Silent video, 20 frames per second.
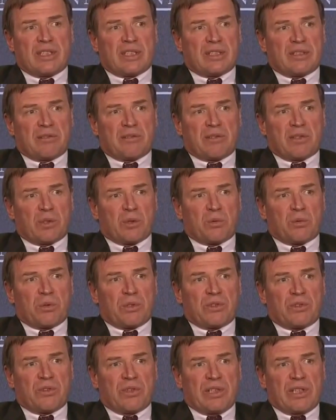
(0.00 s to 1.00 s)
I don't
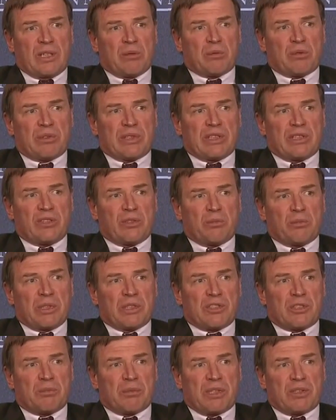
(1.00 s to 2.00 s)
want to elaborate too
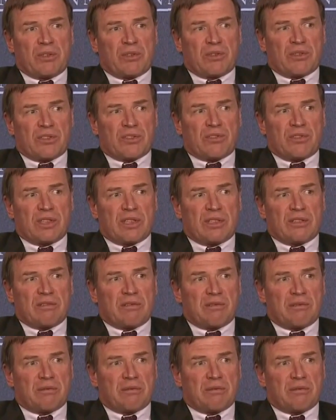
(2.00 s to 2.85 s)
much about Austria.